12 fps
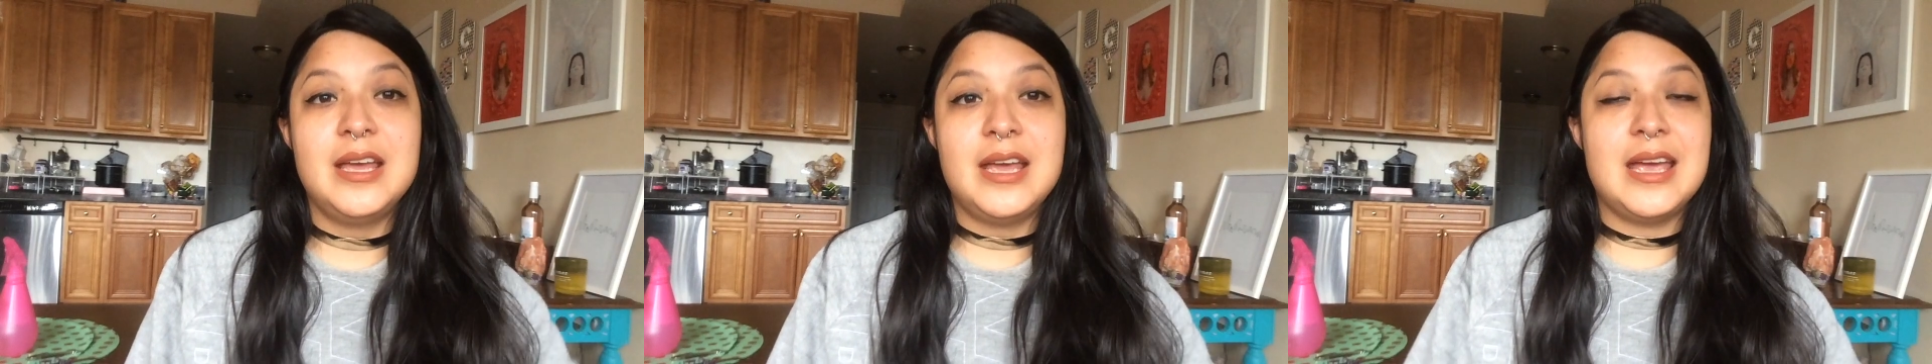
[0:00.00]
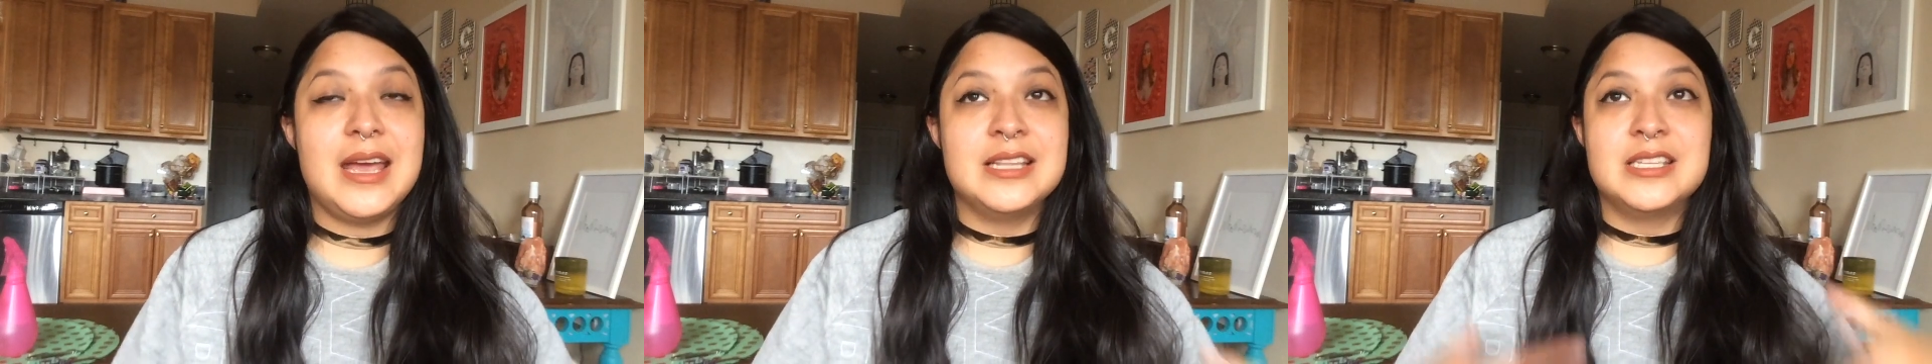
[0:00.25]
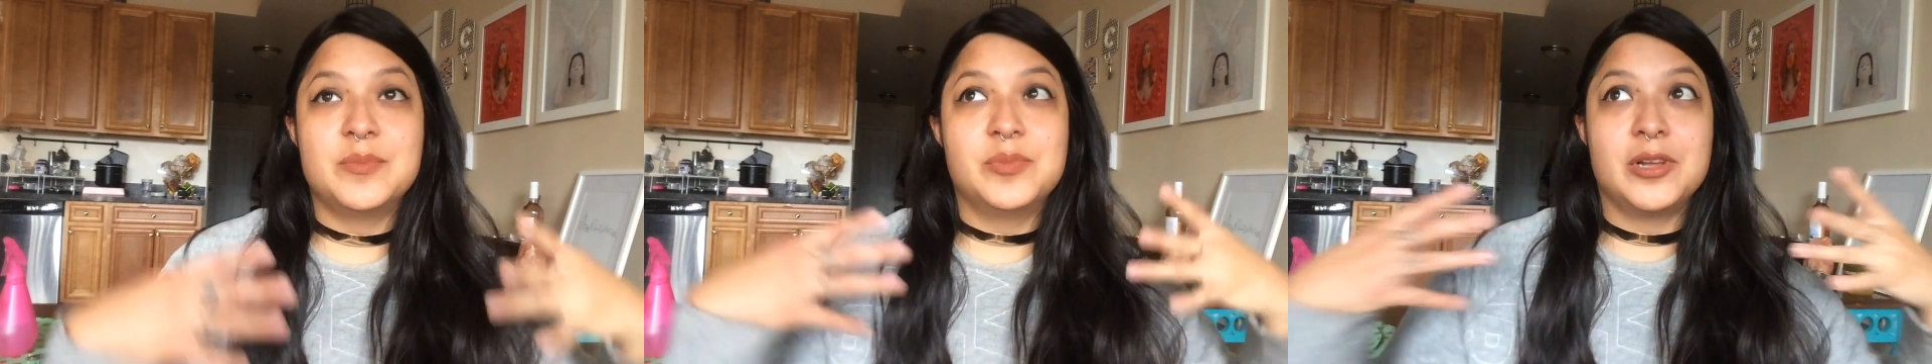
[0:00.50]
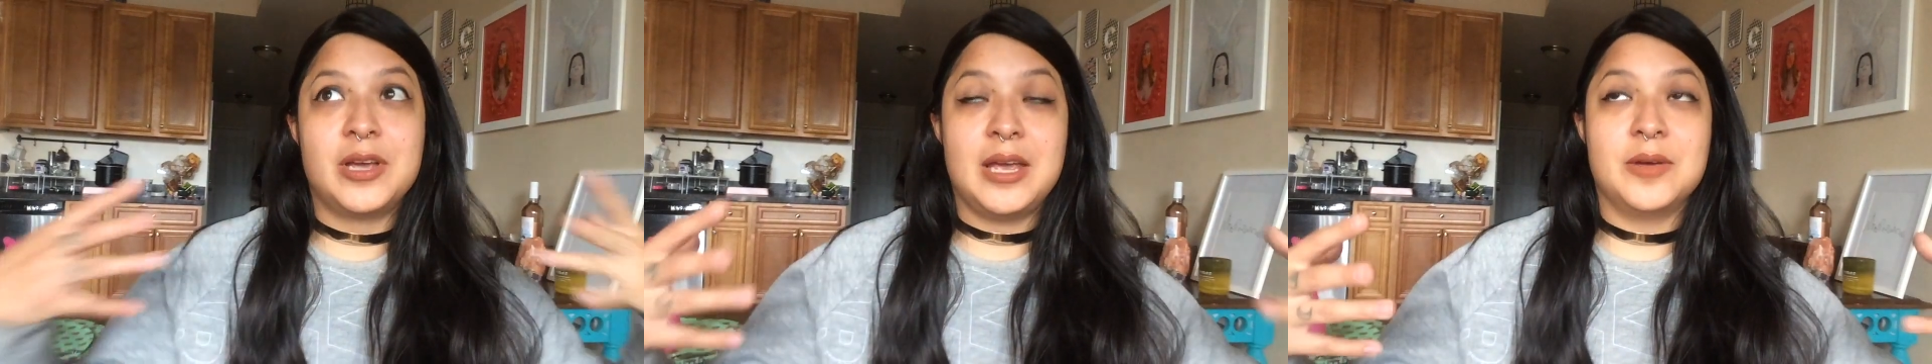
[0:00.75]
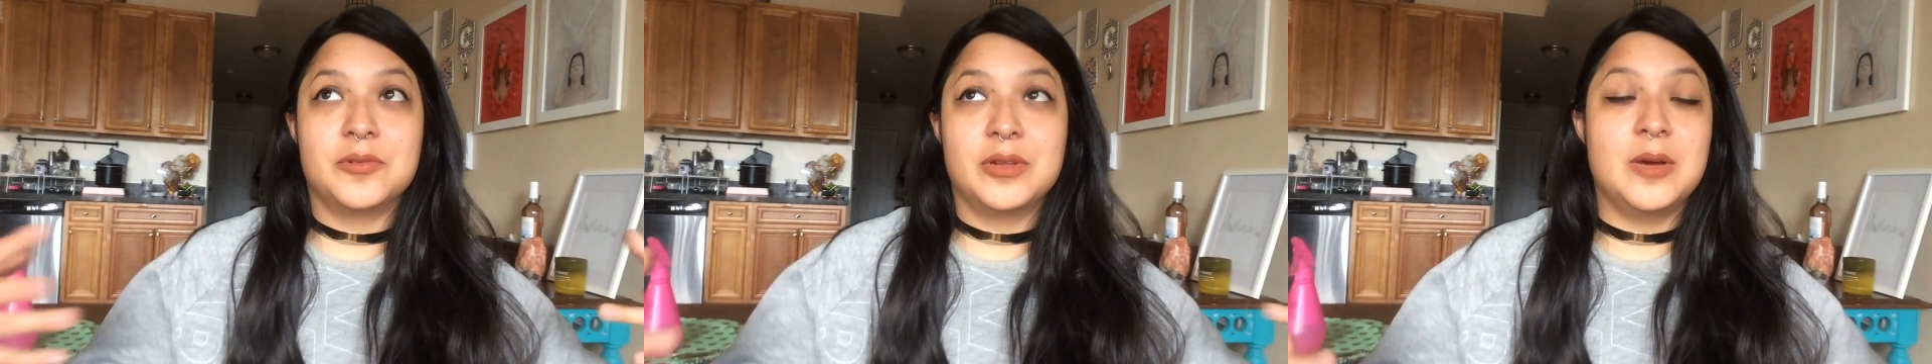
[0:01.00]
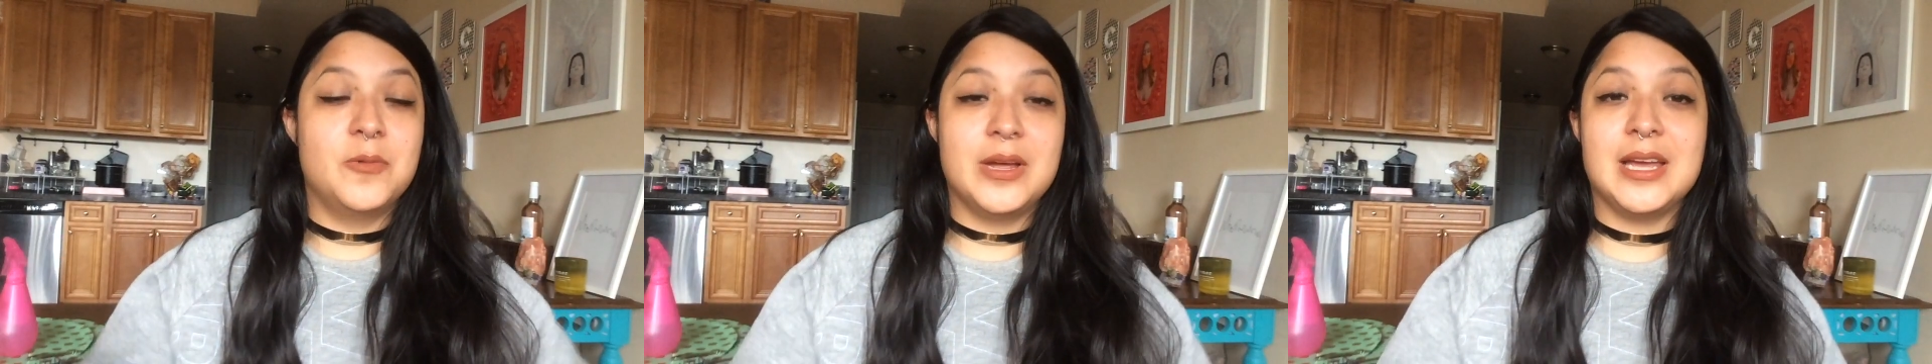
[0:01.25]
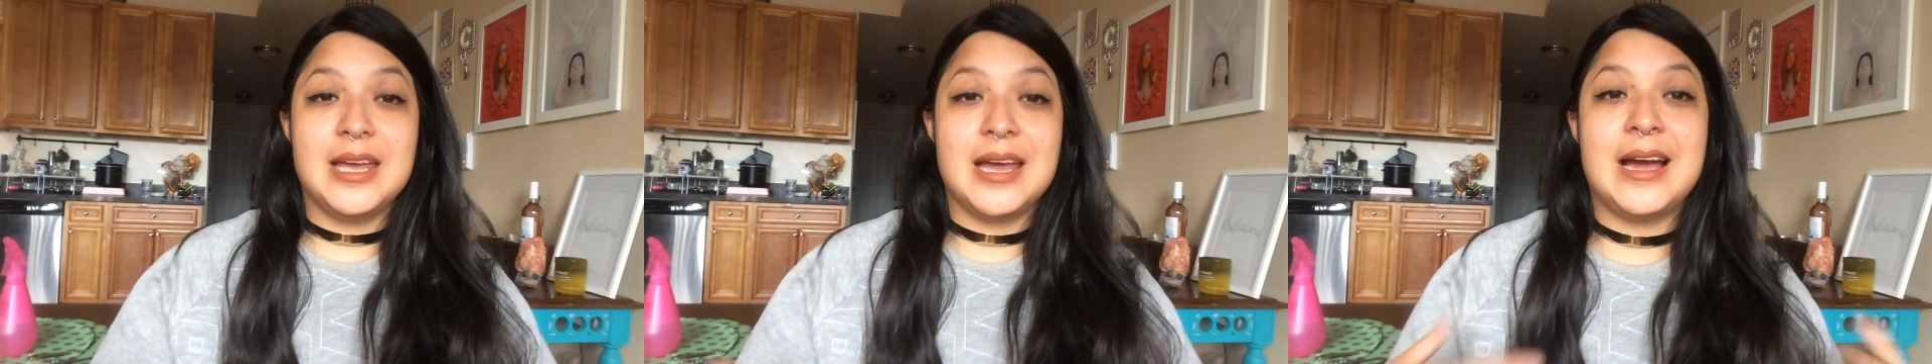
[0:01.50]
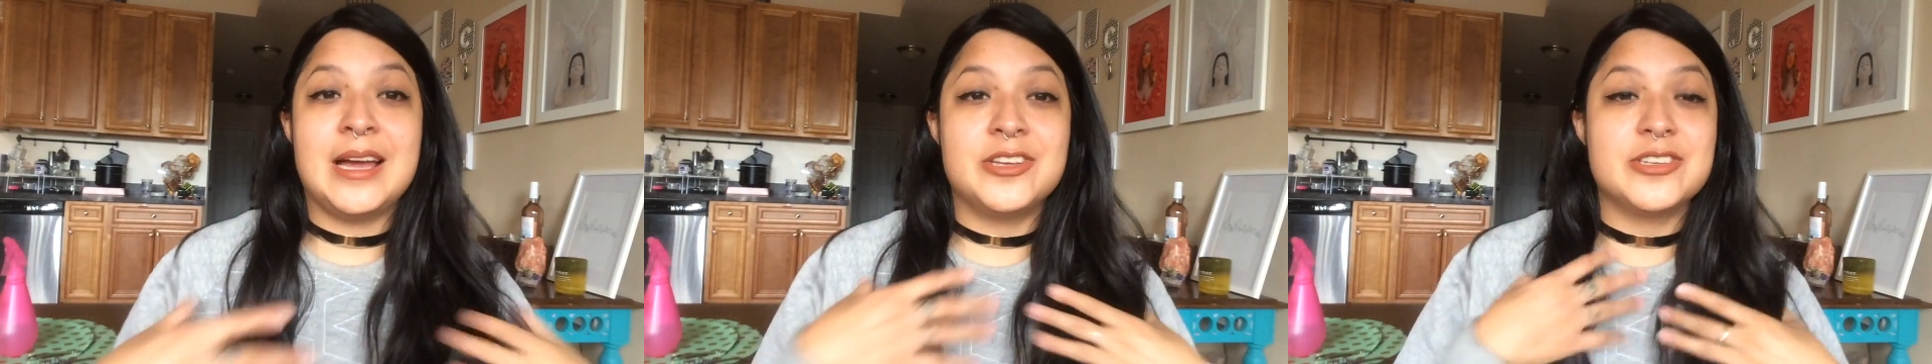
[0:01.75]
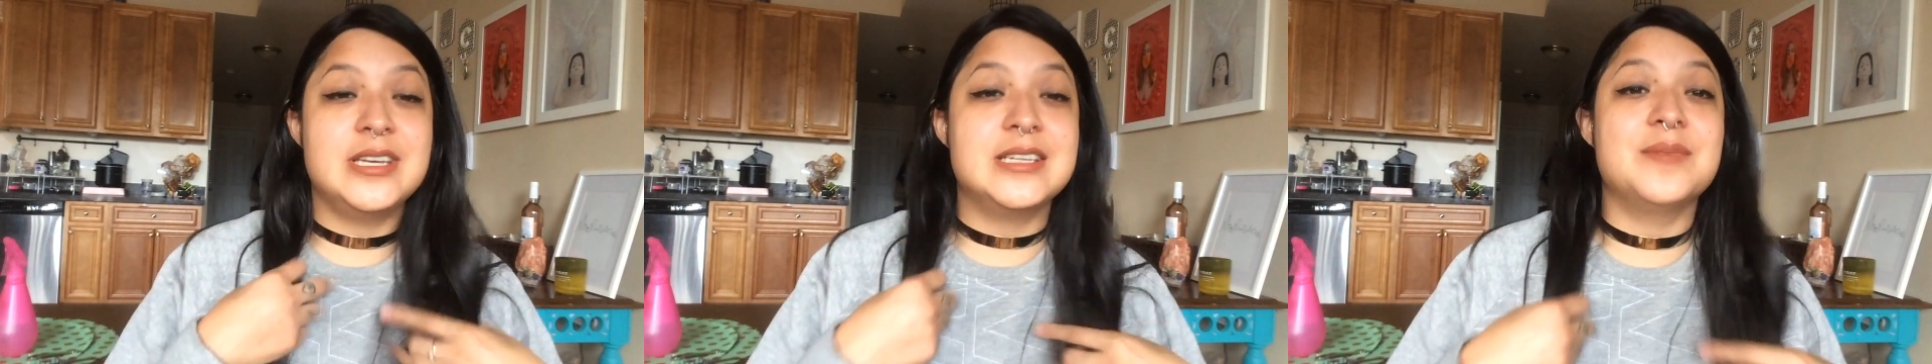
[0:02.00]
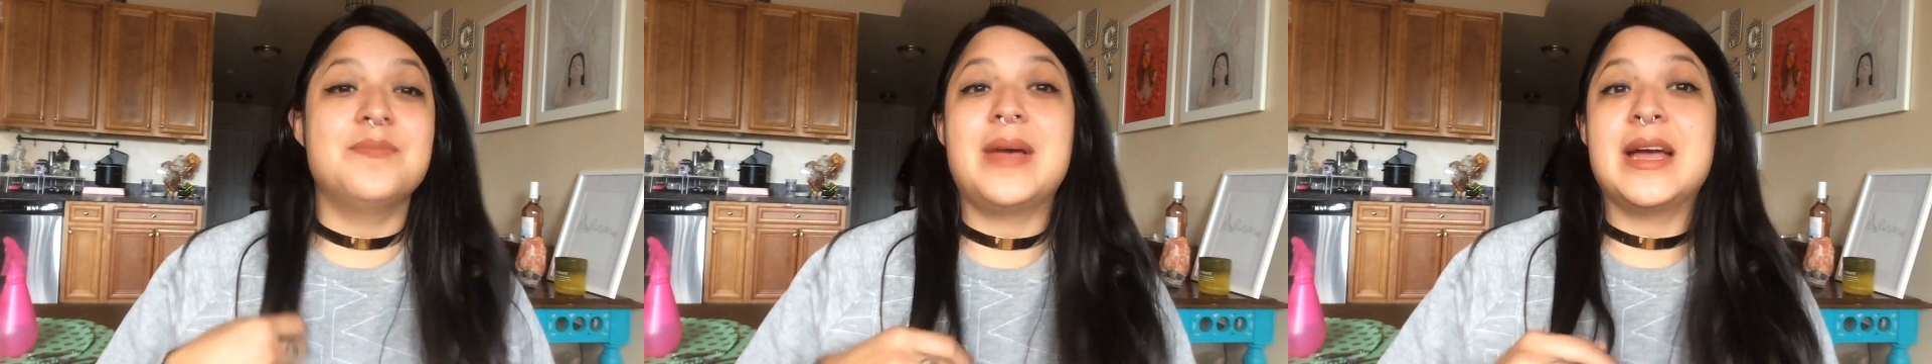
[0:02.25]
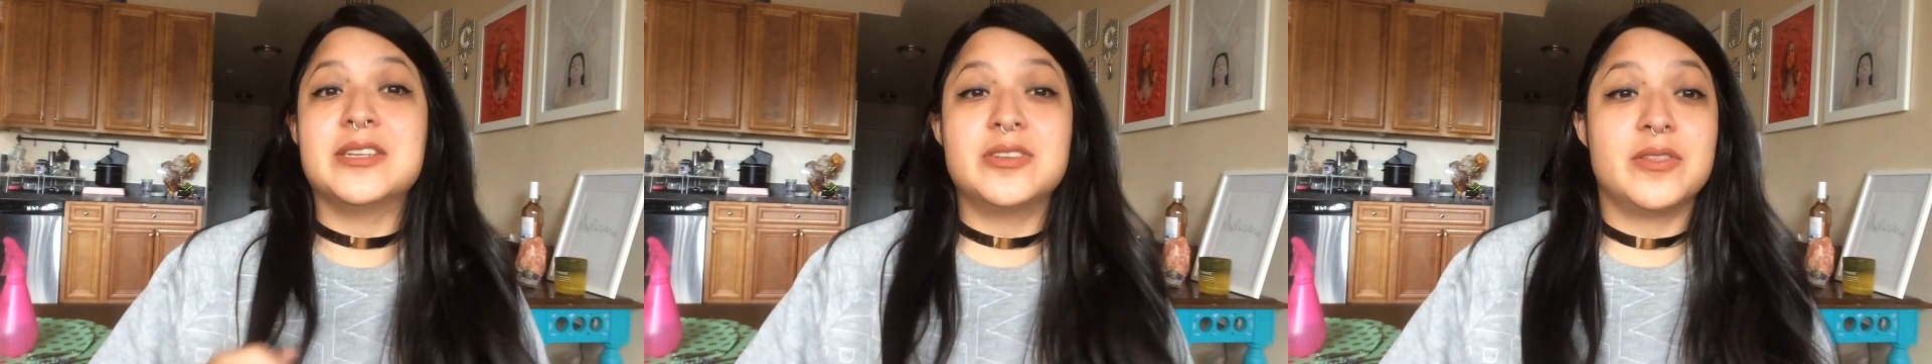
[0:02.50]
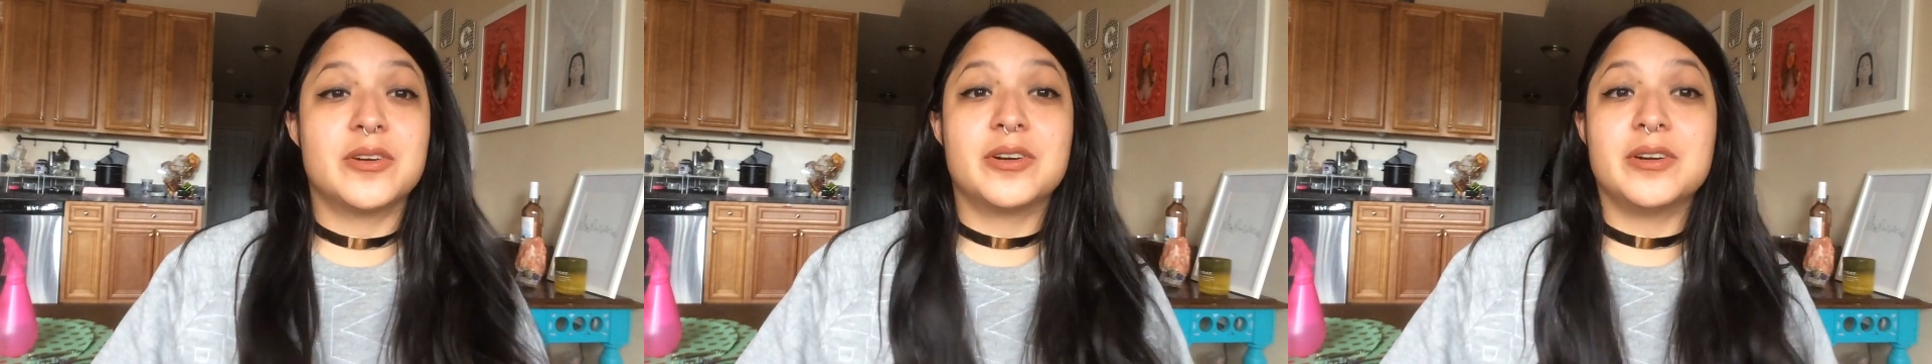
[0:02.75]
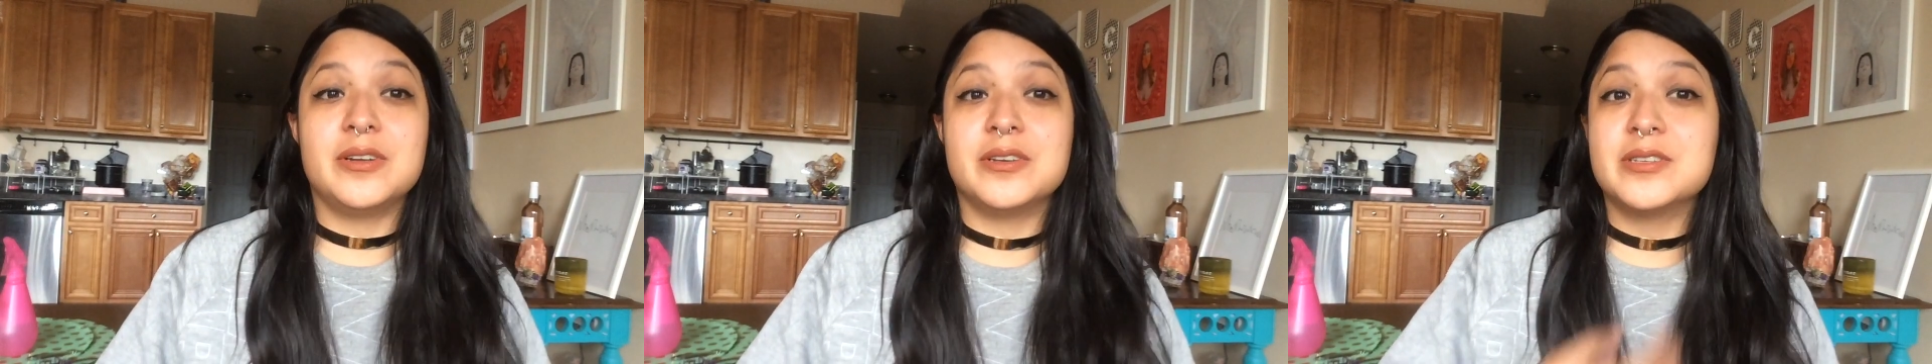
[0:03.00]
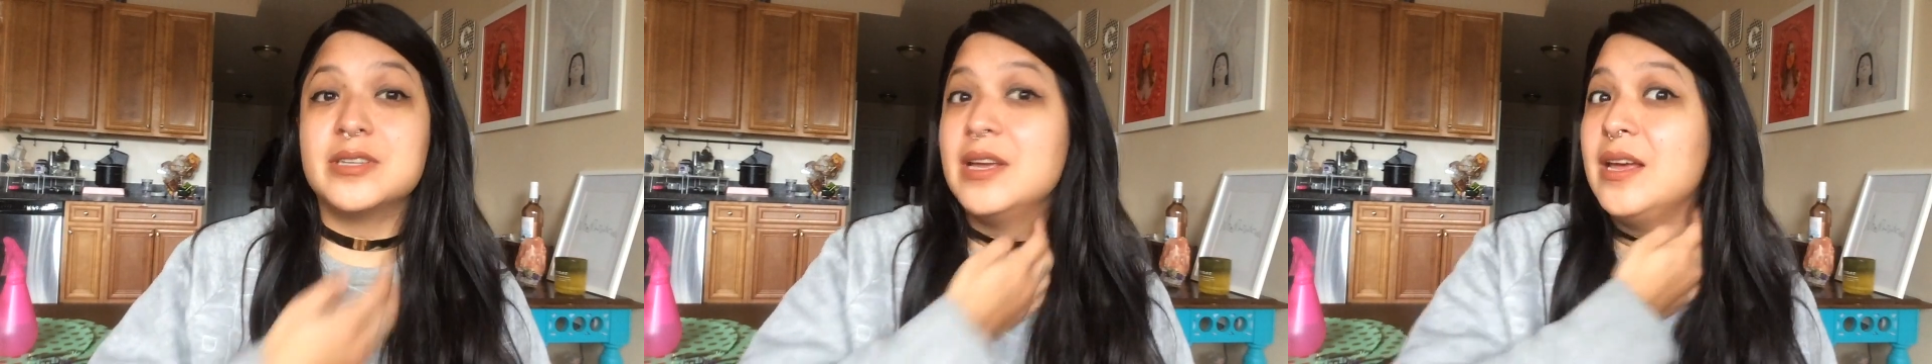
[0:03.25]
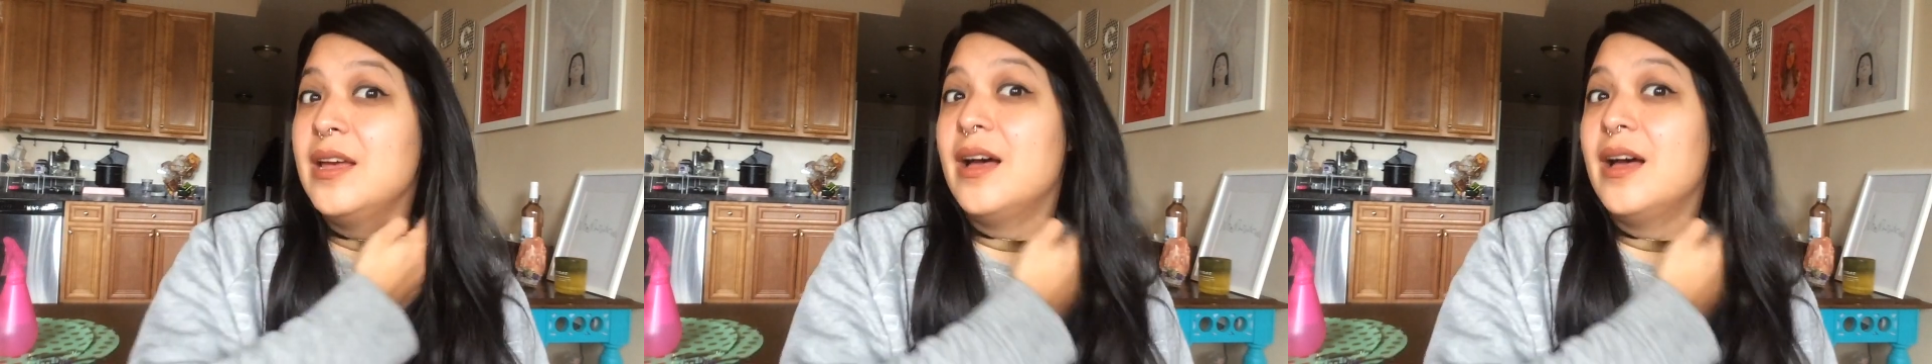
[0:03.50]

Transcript: it ends up looking really wiggy. I just need to master the curls.